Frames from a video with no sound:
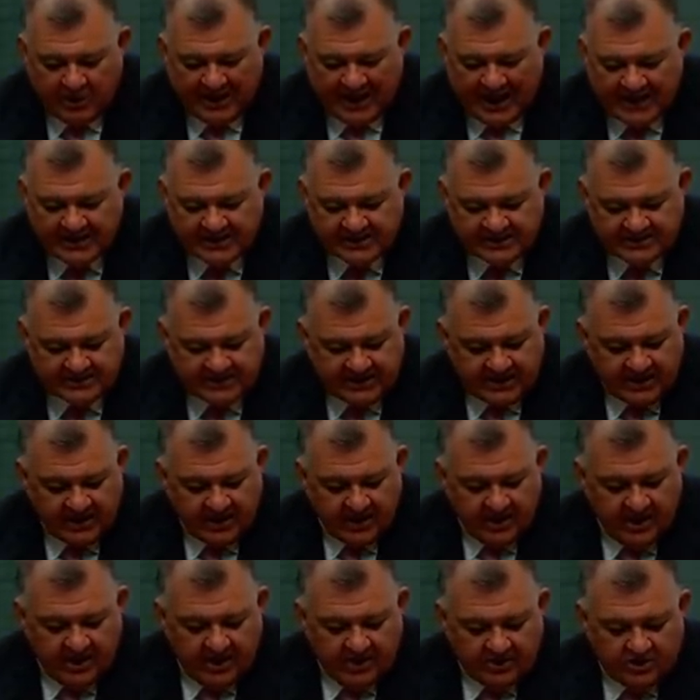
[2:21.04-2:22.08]
Agency,
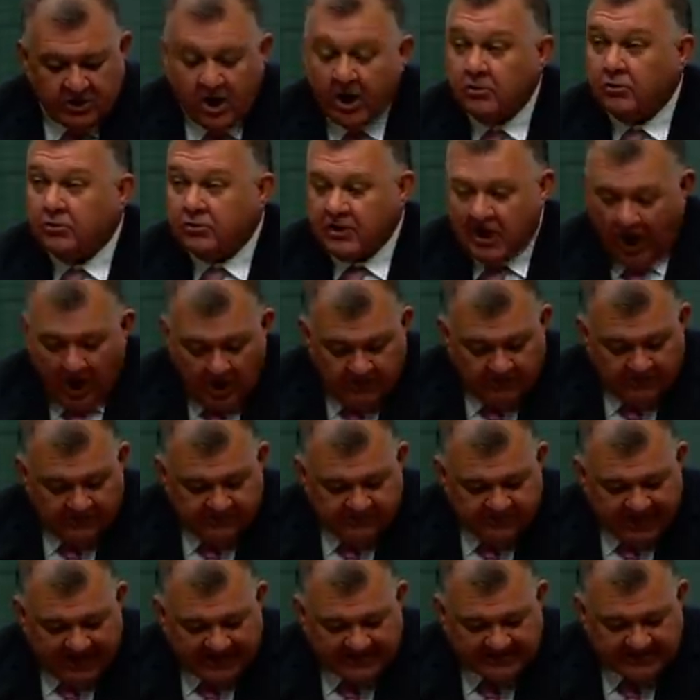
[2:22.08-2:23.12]
titled COVID
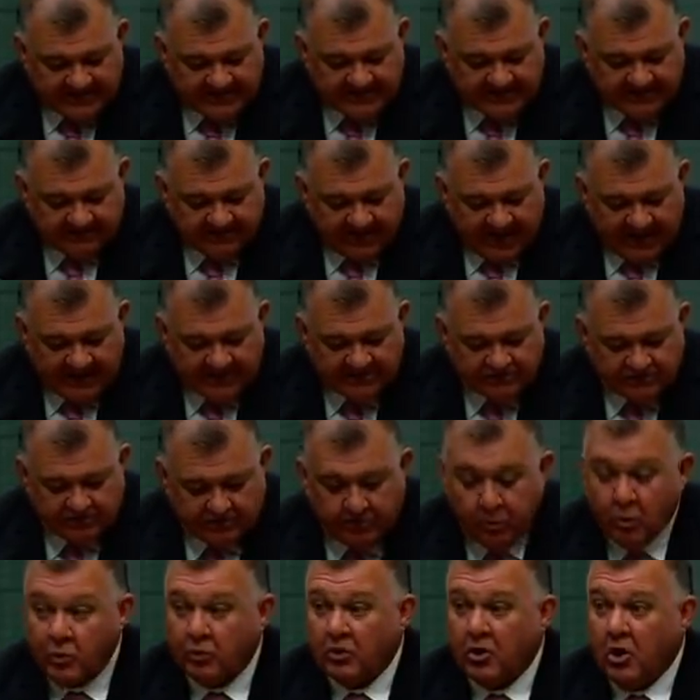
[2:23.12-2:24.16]
Vaccine Surveillance
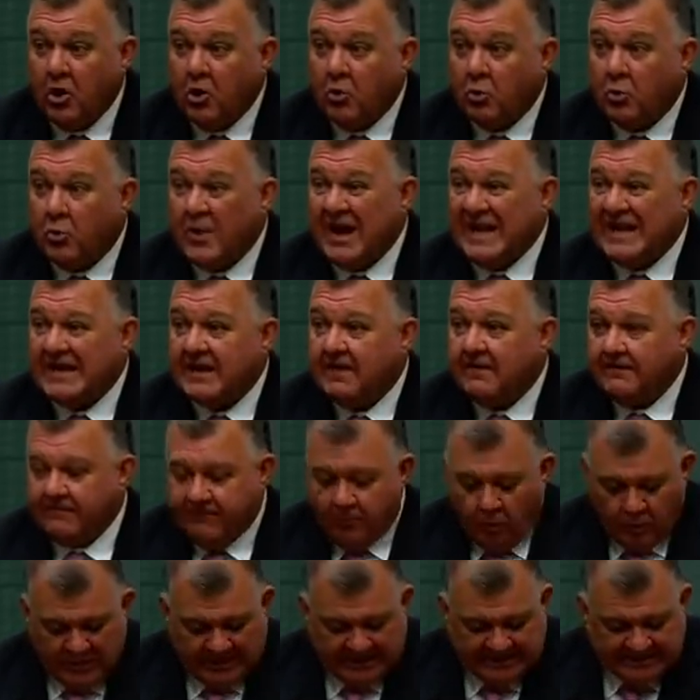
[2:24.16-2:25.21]
Report Week
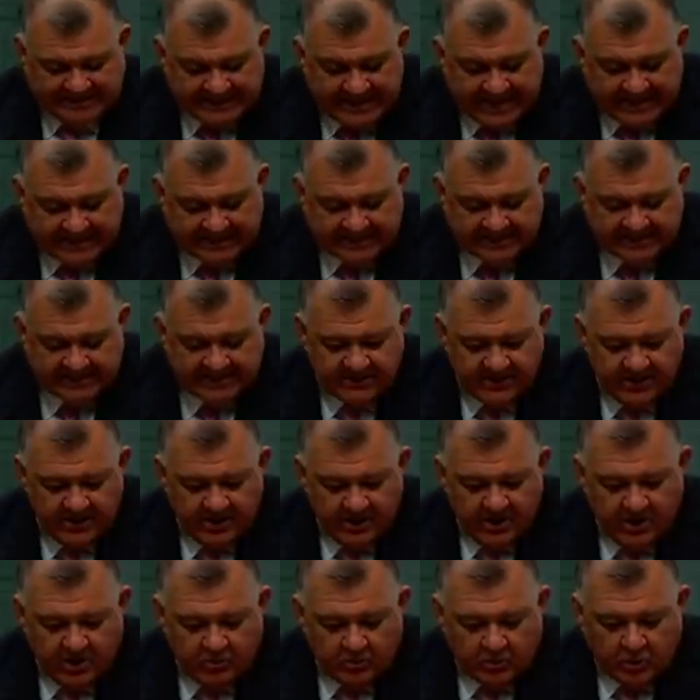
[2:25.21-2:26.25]
46,
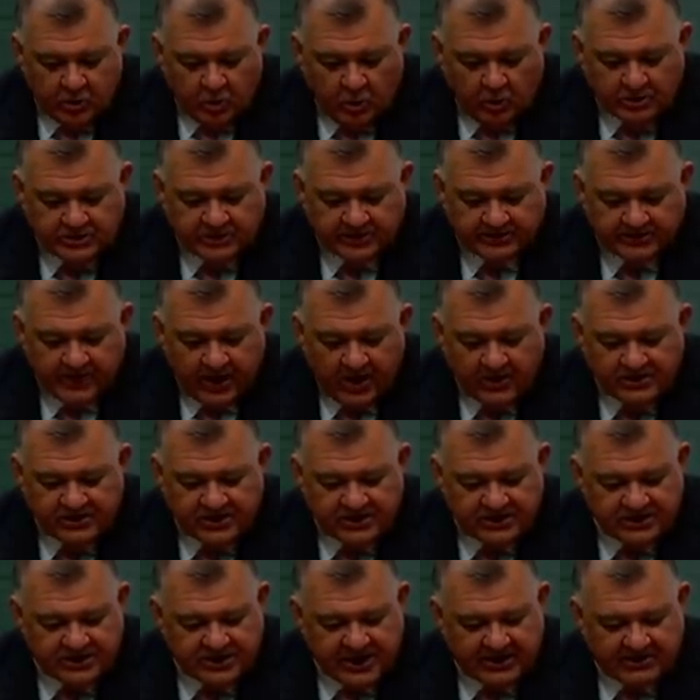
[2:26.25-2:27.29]
records that those
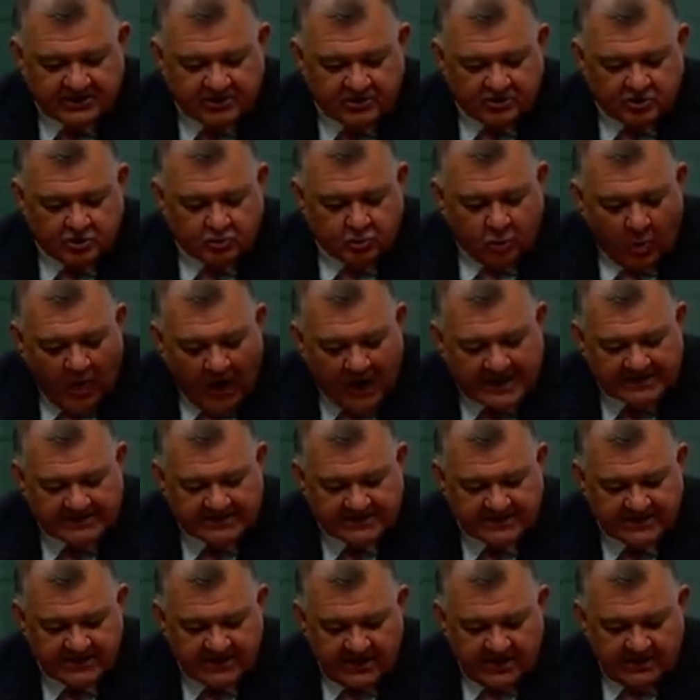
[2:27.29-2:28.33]
injected
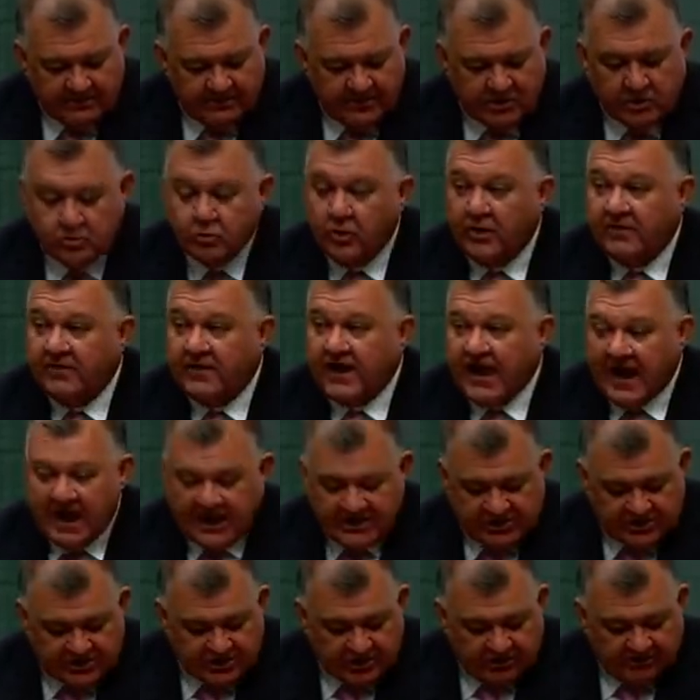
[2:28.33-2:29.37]
twice between the
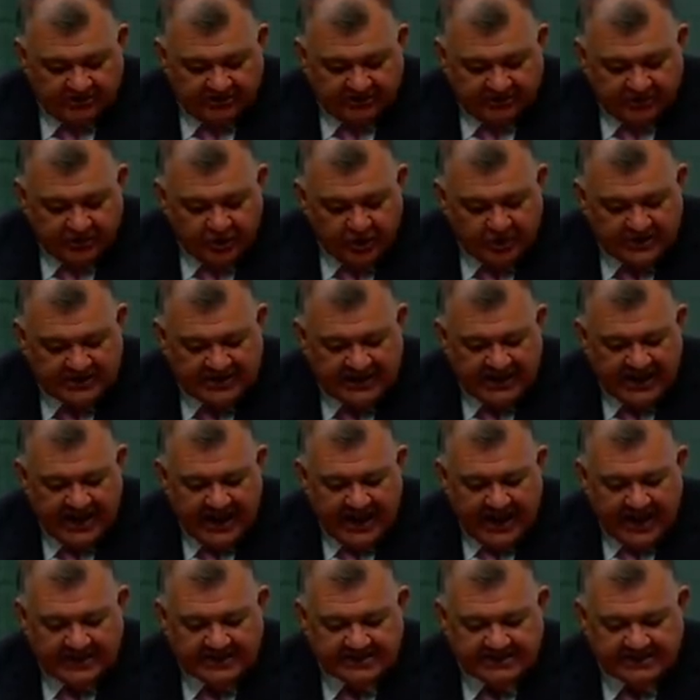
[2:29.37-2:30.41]
ages of 30
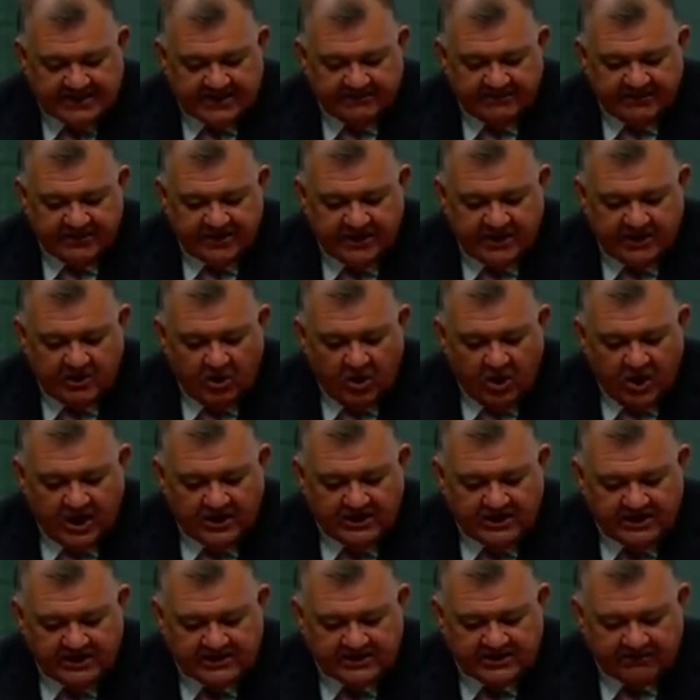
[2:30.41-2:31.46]
and 79
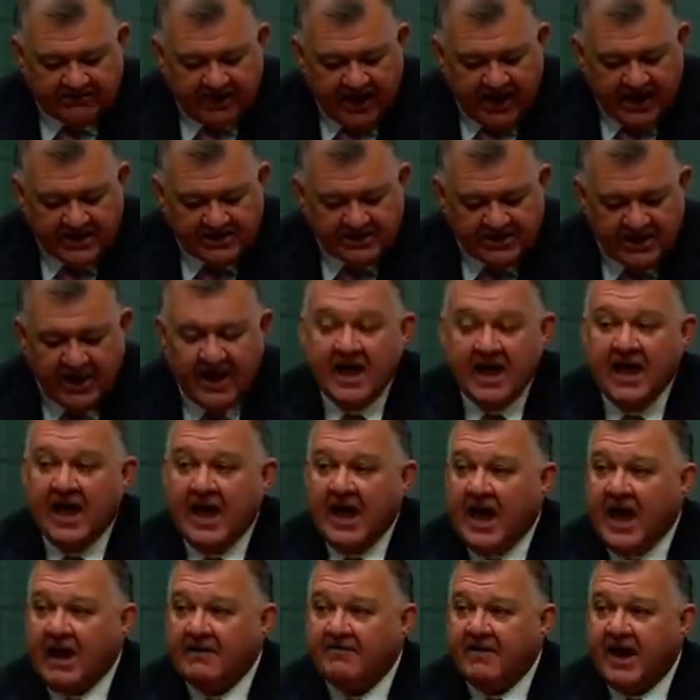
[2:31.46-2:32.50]
years of age
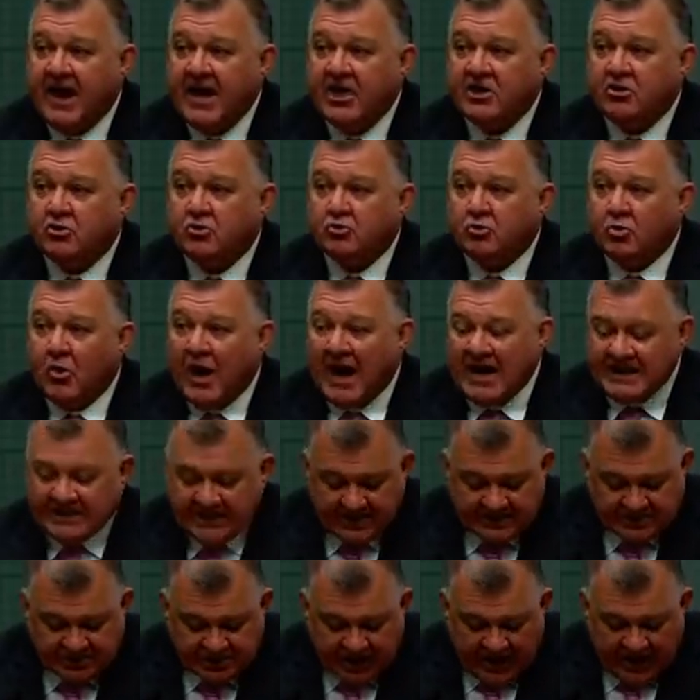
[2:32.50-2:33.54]
have a greater
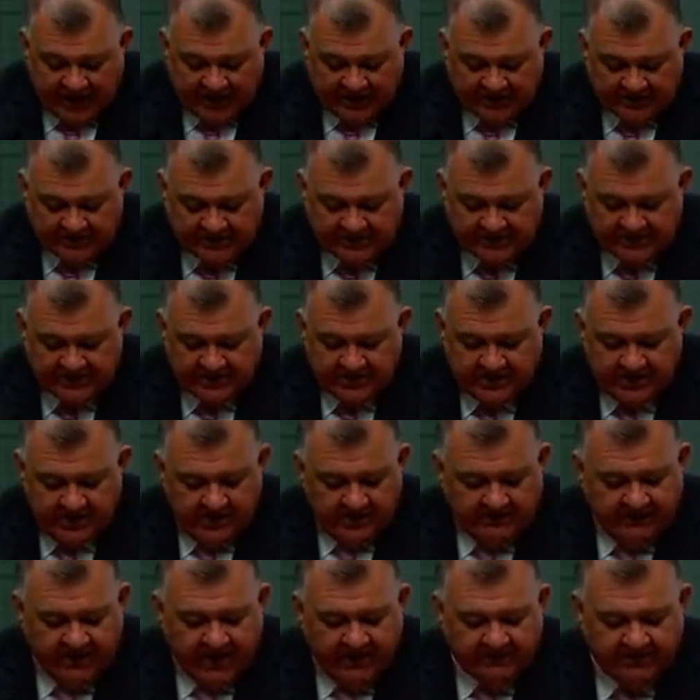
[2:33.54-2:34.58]
chance
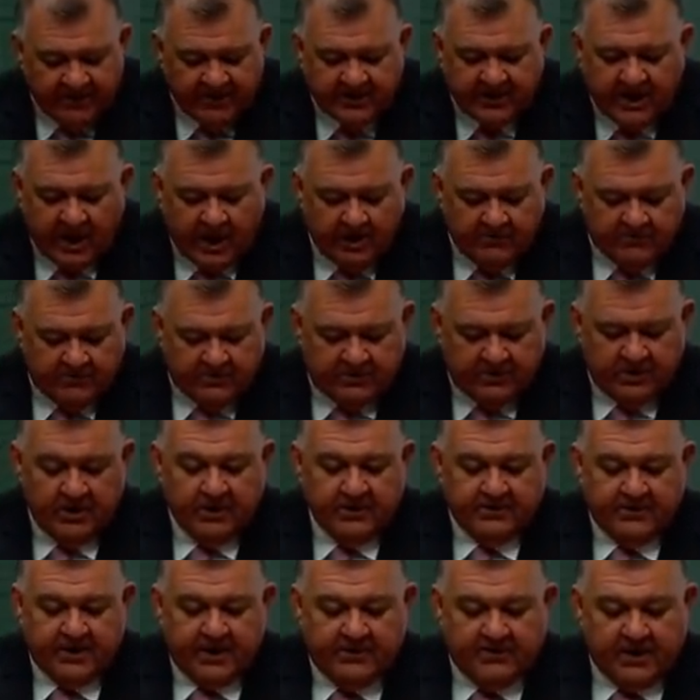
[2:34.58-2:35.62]
of having COVID
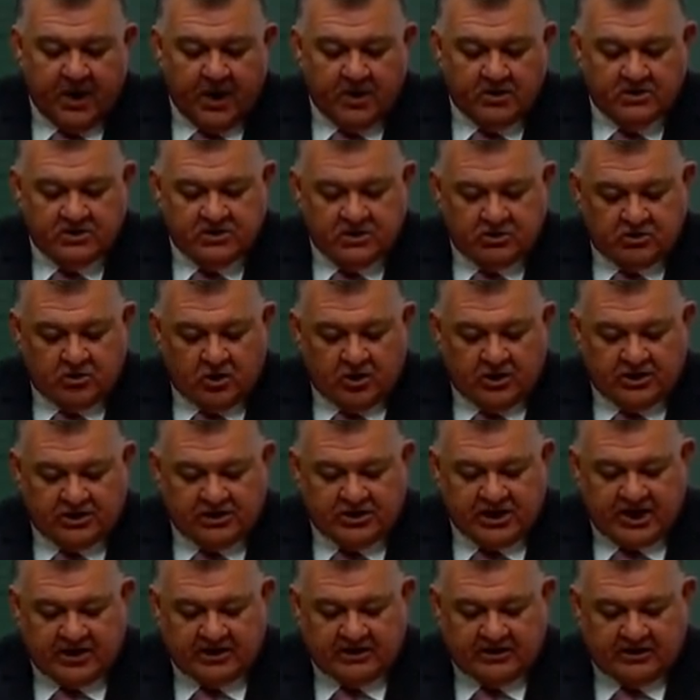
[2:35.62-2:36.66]
than those not
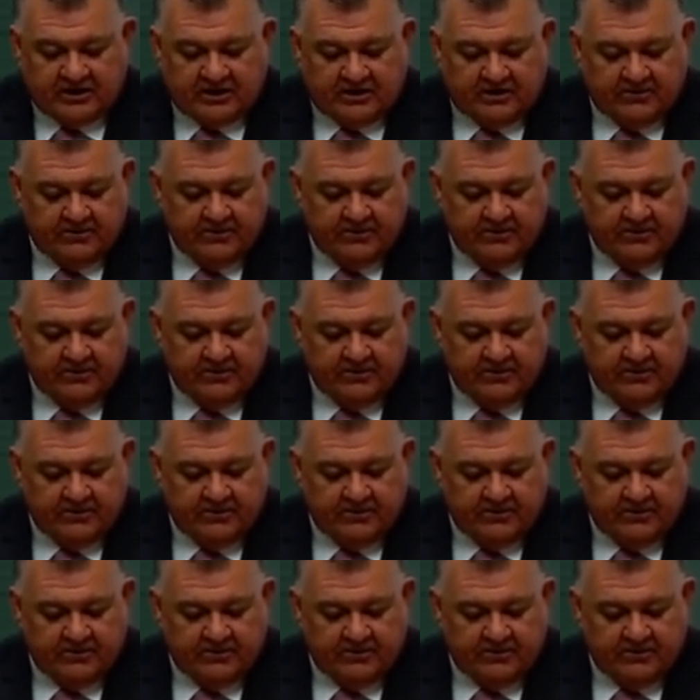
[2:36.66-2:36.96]
injected.